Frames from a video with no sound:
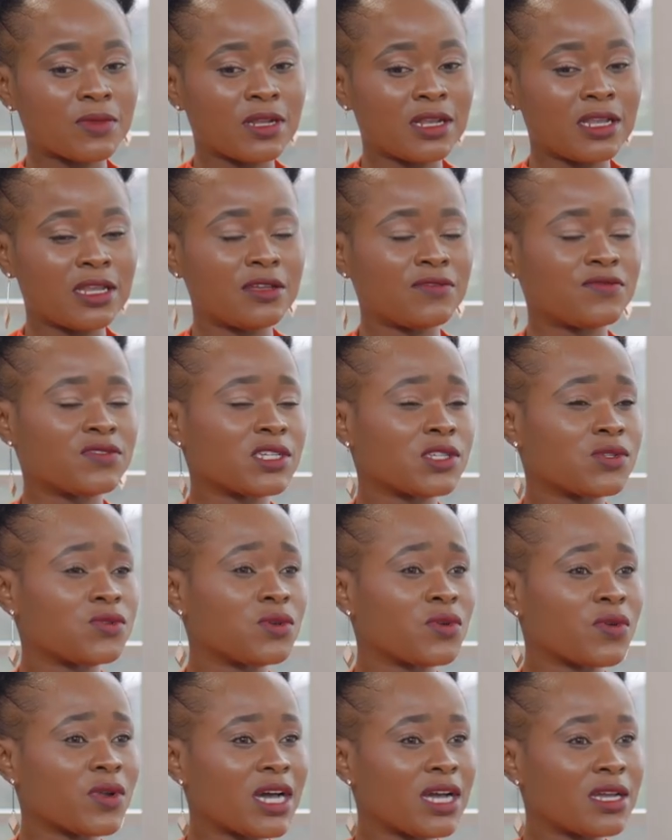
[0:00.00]
lift as
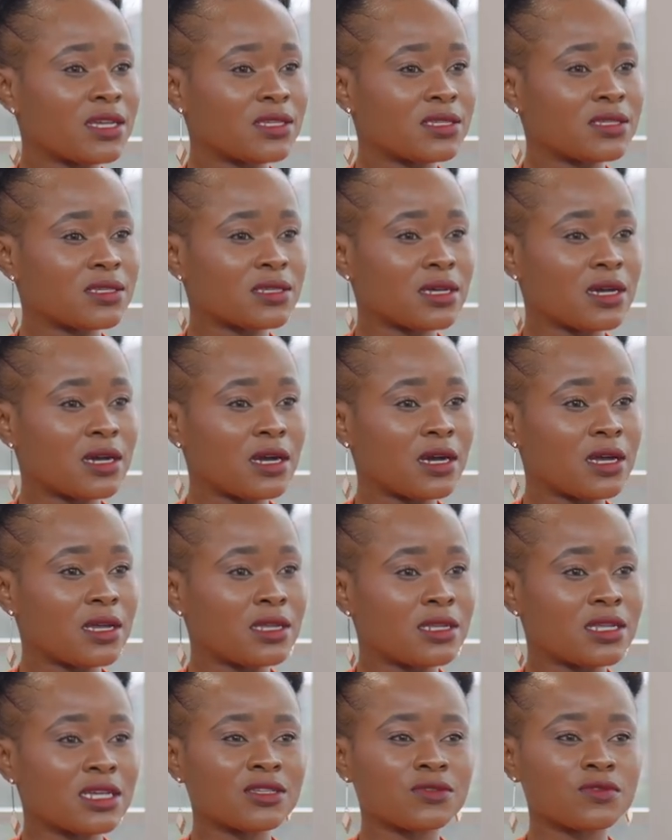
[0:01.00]
you rise. Uh,
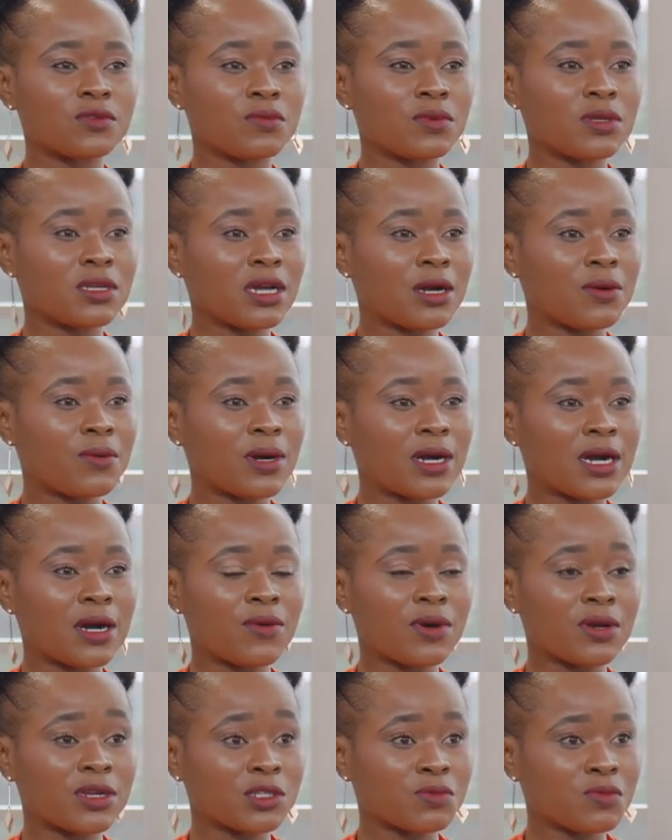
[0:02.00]
it has to be our
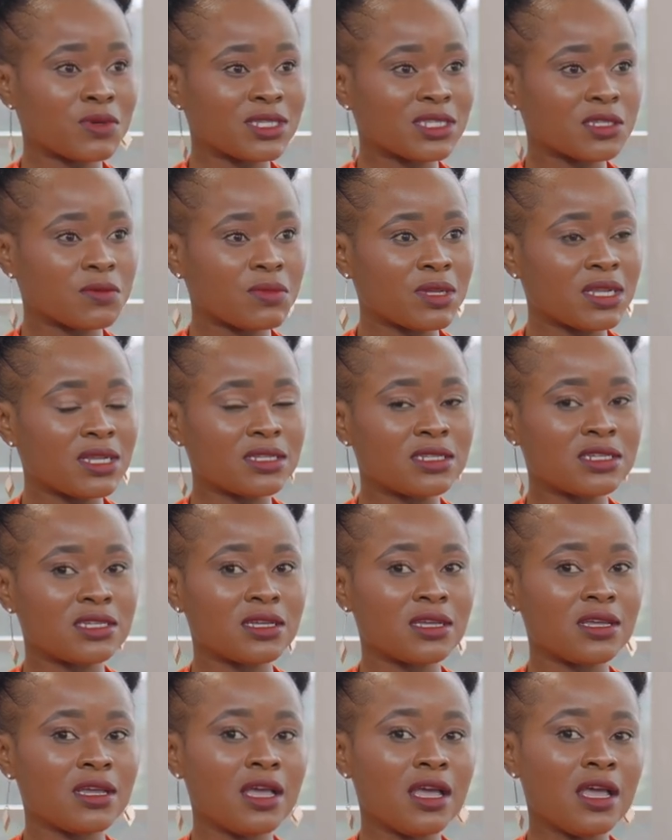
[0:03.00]
our
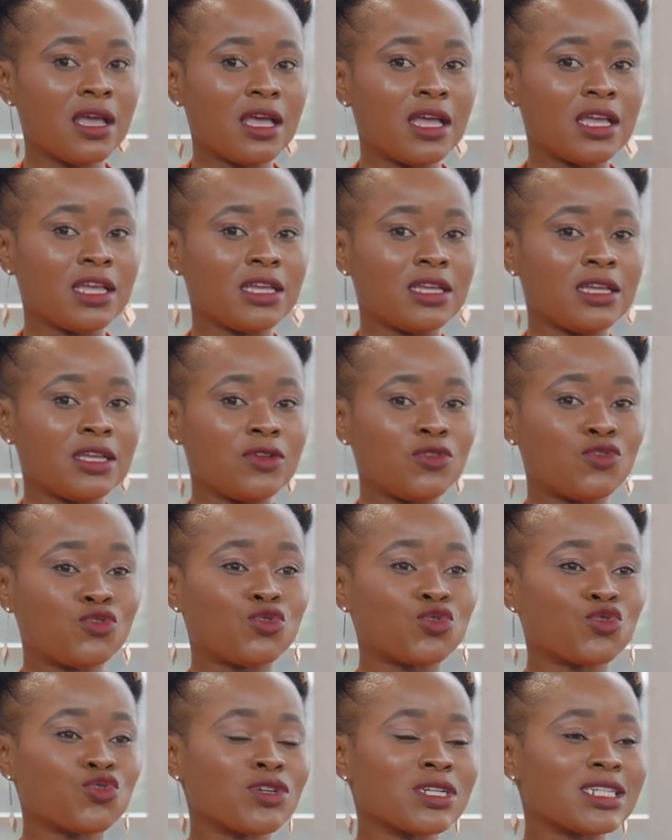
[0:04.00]
responsibility. You
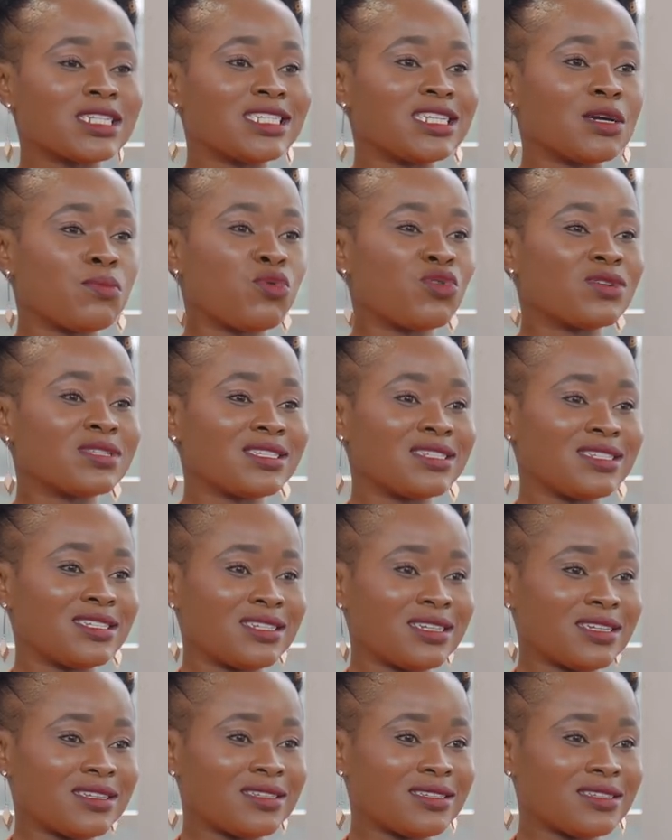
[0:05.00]
do not need a
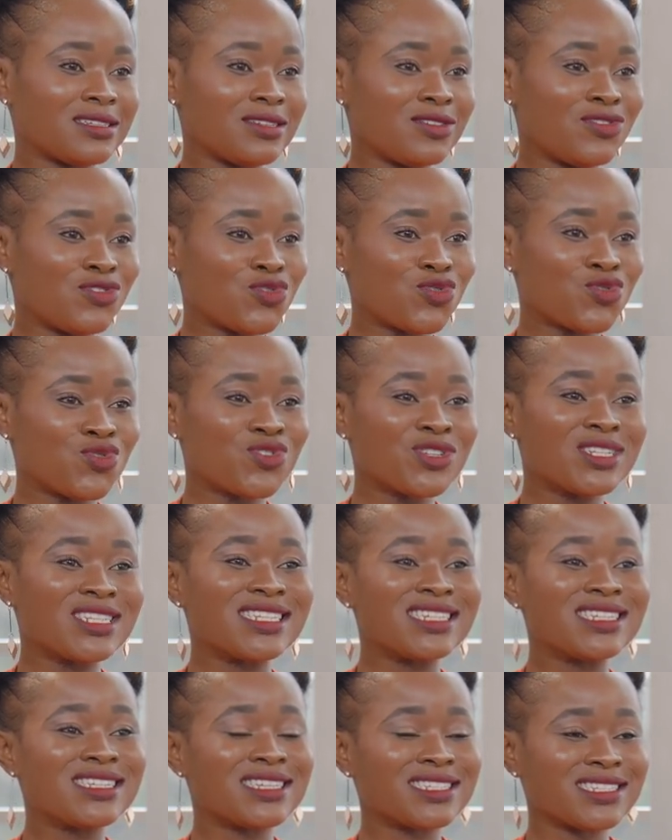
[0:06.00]
position. You do not
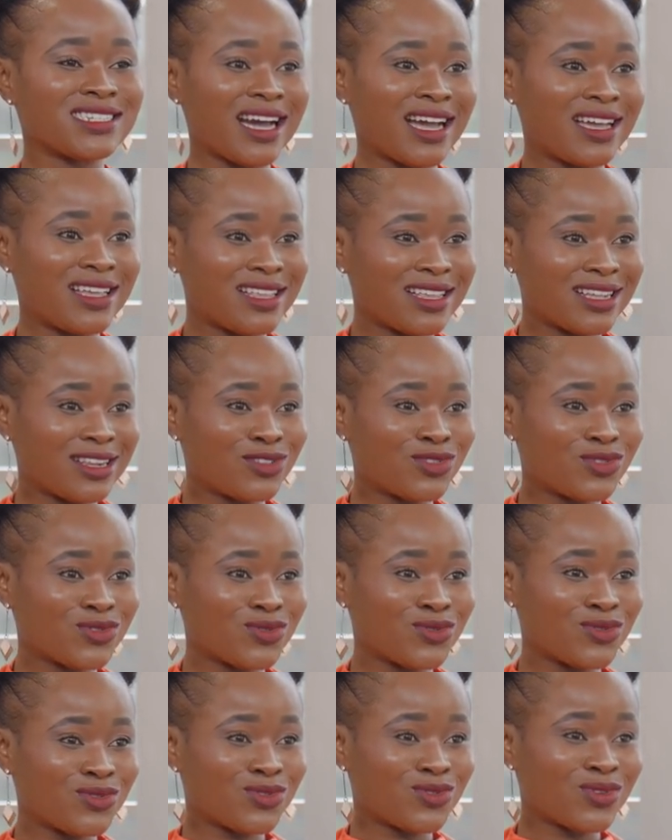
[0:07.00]
need a title
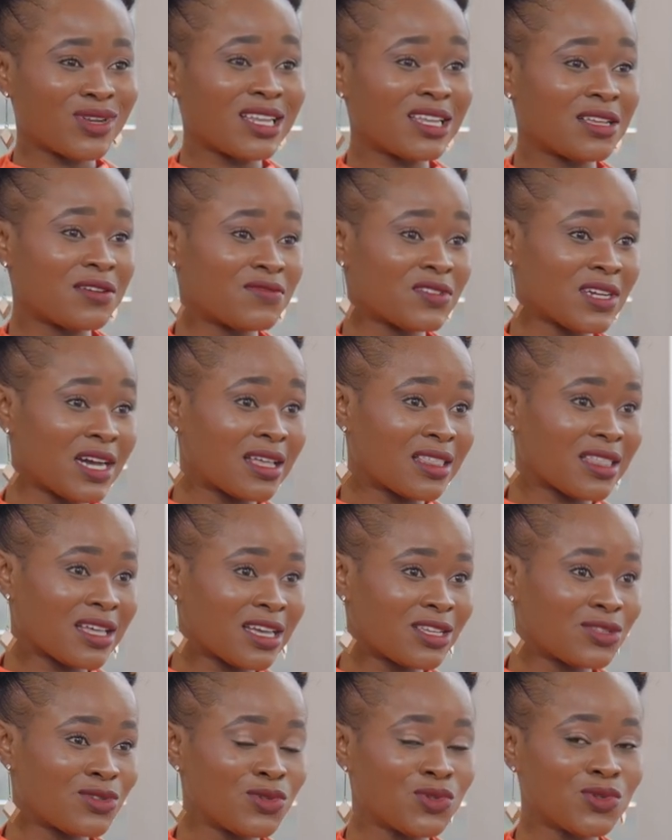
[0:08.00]
to, to lift
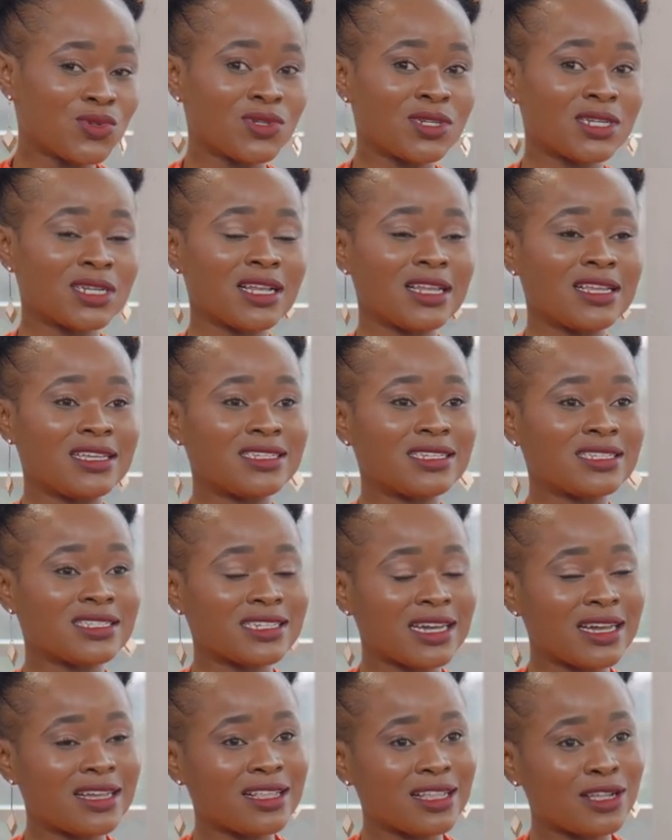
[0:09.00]
others. You do not need a
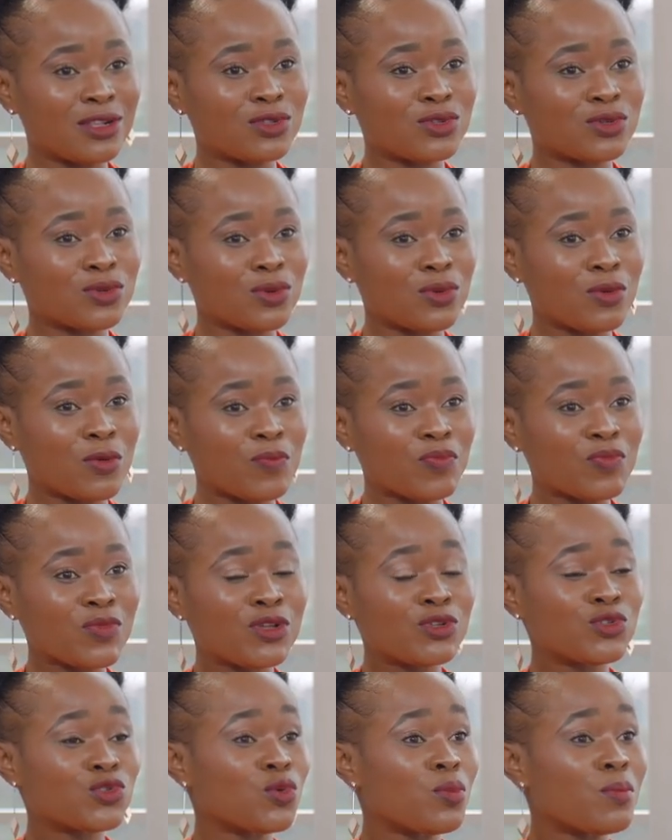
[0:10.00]
title to,
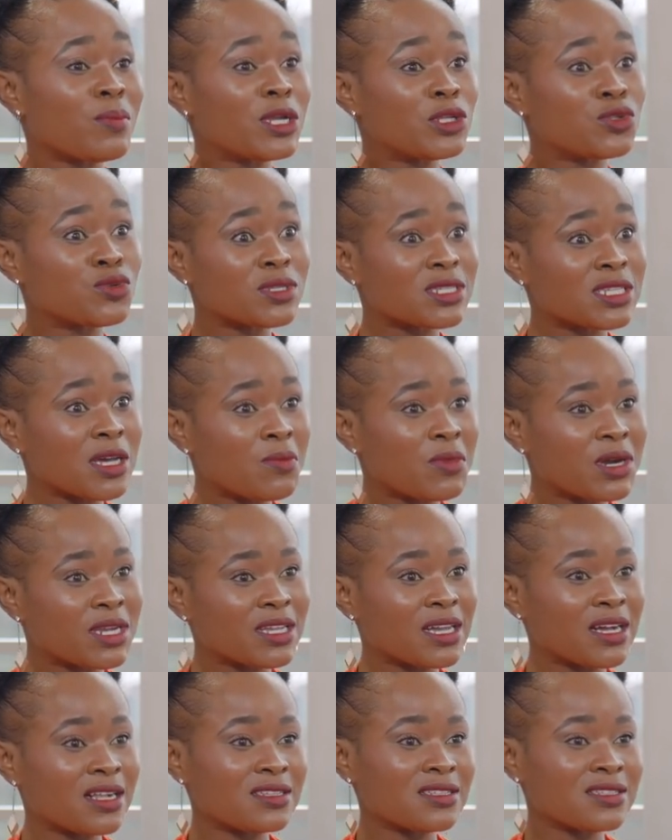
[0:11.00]
to mentor someone
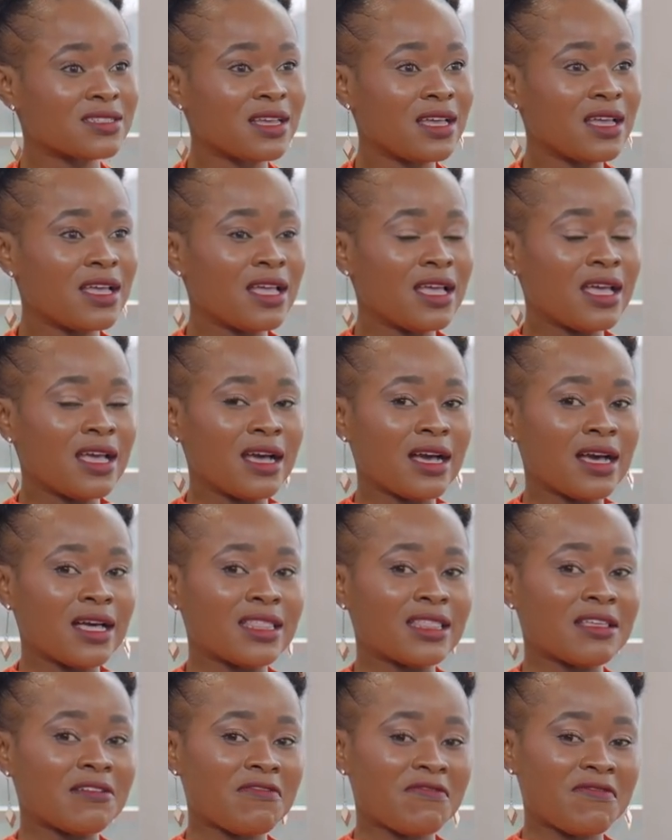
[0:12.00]
else.
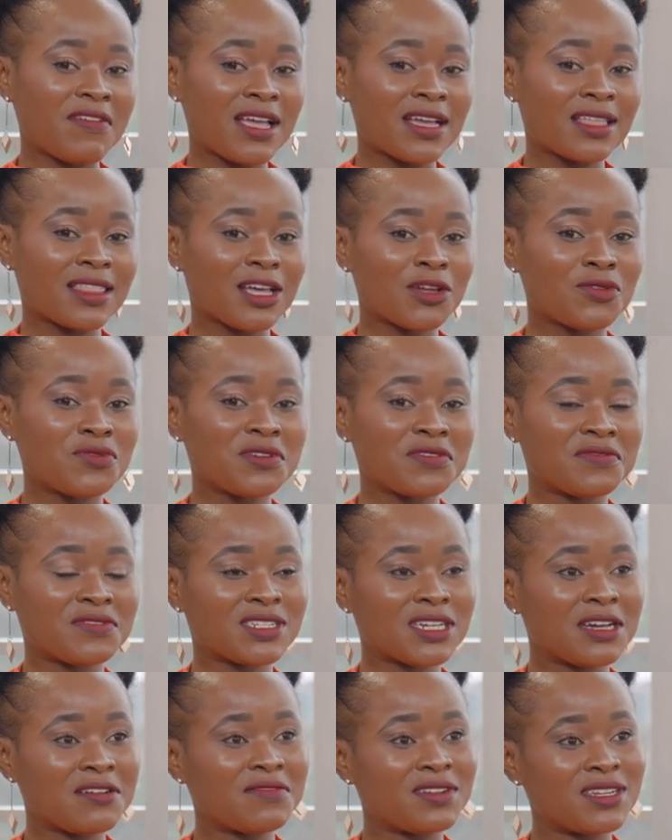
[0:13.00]
The fact that you have
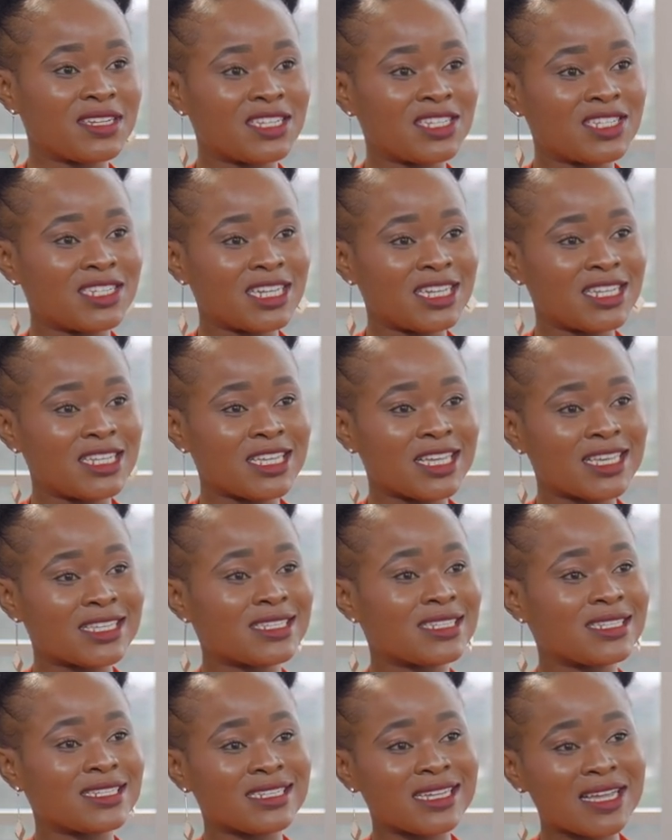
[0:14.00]
traveled a journey, a
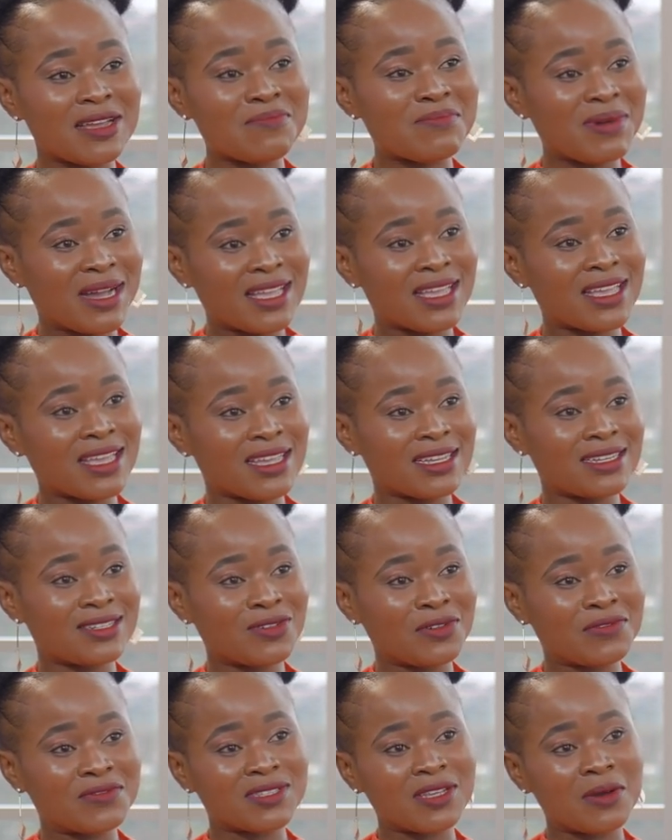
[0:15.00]
step ahead
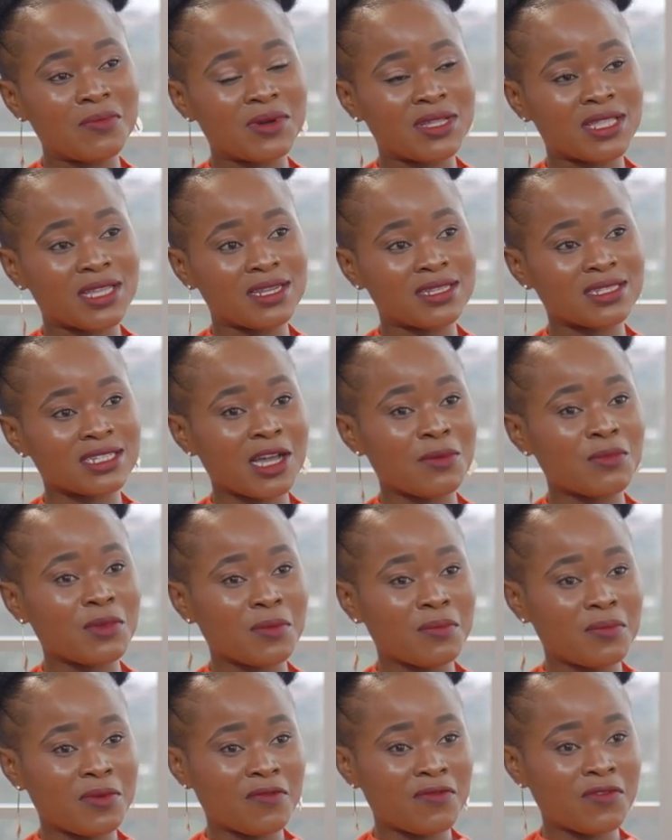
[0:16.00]
of someone that is
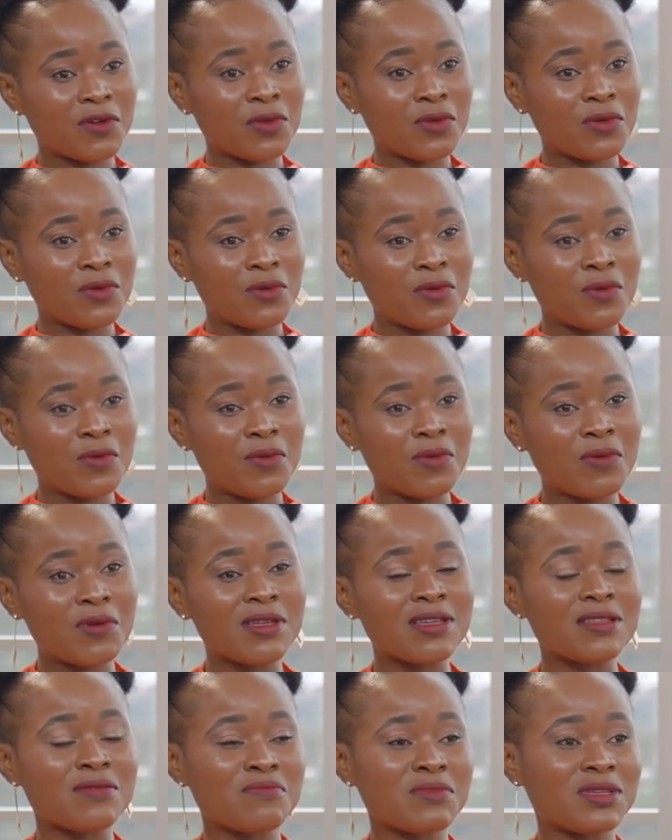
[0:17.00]
coming before you,
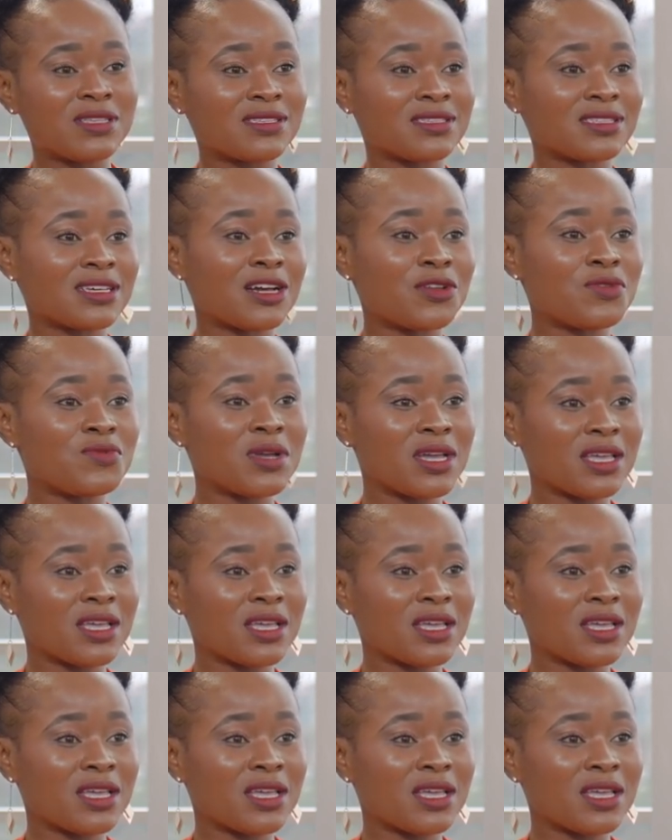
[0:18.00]
it means that you